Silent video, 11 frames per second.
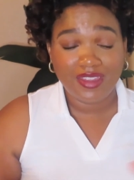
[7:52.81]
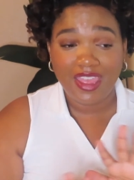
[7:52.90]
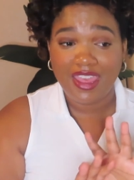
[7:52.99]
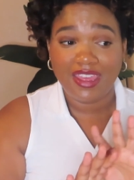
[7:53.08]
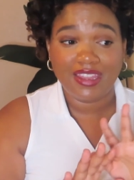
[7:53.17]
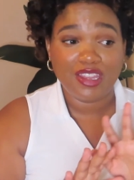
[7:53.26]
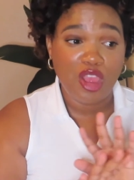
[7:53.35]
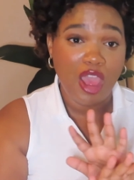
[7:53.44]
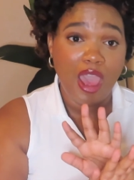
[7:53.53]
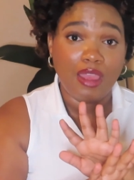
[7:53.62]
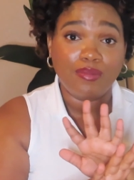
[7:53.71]
and
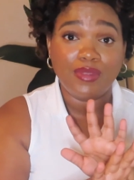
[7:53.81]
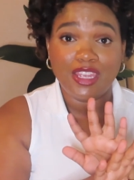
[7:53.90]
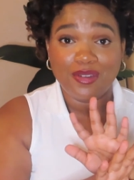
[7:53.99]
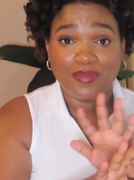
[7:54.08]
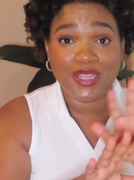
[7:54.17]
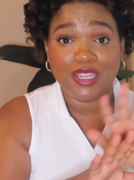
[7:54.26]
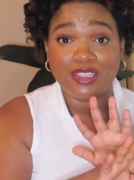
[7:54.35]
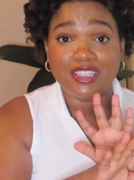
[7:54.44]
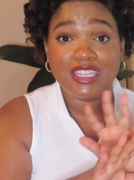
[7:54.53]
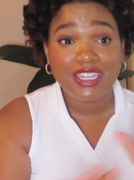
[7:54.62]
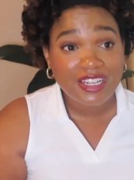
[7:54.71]
I am
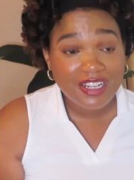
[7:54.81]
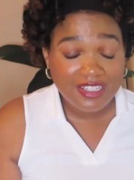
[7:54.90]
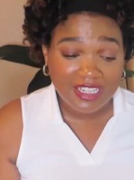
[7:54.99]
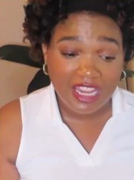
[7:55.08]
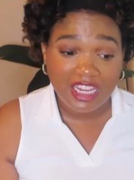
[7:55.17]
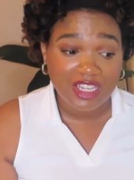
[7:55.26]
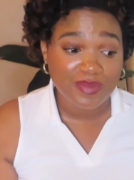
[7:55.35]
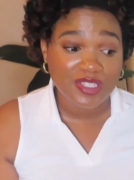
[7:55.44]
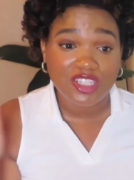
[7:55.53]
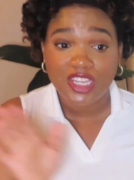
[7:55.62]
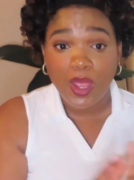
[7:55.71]
in tears, and I am
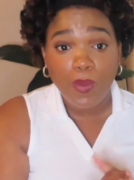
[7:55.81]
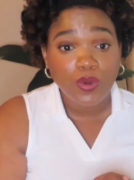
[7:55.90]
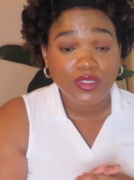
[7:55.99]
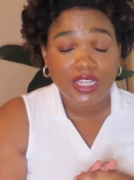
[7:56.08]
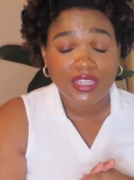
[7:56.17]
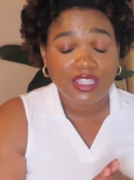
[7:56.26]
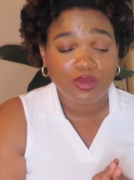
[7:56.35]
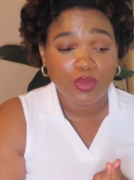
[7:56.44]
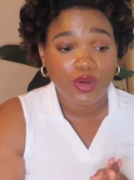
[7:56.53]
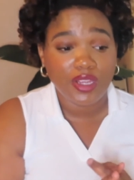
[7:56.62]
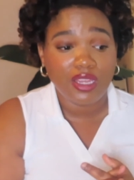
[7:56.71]
in shambles at this
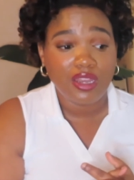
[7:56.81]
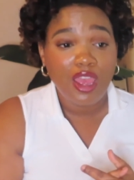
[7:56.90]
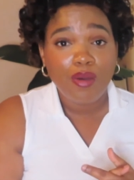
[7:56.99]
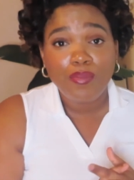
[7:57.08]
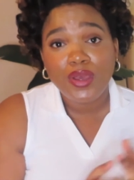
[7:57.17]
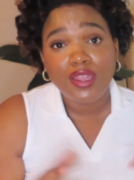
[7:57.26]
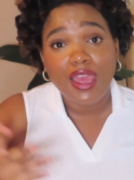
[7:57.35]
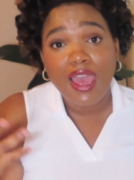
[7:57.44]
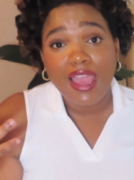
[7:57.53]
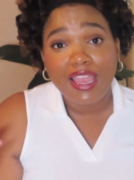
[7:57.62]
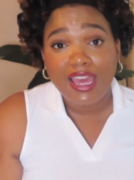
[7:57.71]
point, but
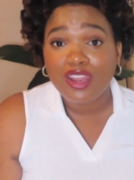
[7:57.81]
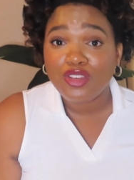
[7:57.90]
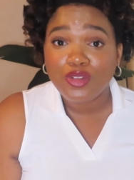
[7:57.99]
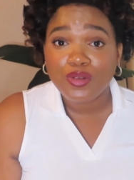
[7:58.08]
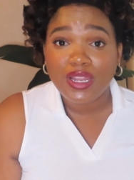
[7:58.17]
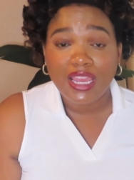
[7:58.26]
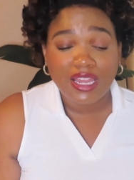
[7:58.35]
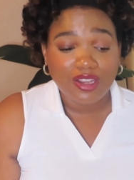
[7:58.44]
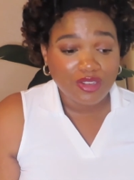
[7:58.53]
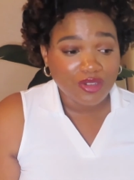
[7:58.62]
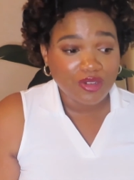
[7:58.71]
I gotta do what I
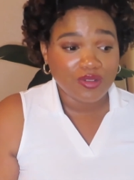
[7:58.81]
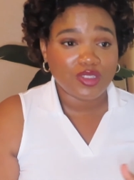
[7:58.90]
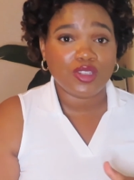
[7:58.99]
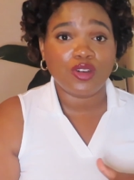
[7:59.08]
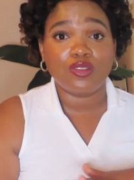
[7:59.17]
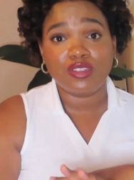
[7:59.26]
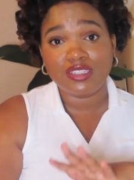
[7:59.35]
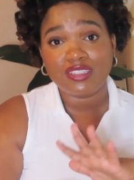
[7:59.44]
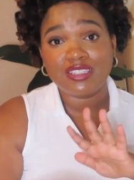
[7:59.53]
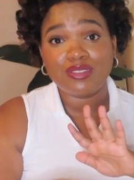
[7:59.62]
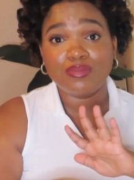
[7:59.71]
gotta do. So
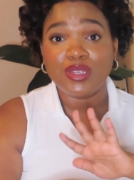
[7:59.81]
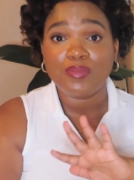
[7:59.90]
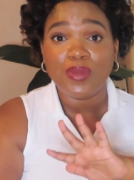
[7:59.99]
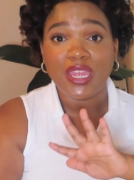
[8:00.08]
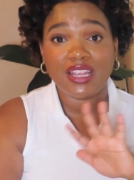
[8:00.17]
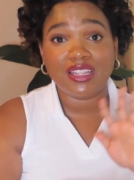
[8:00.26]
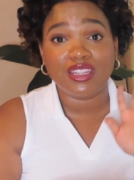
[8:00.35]
this is me making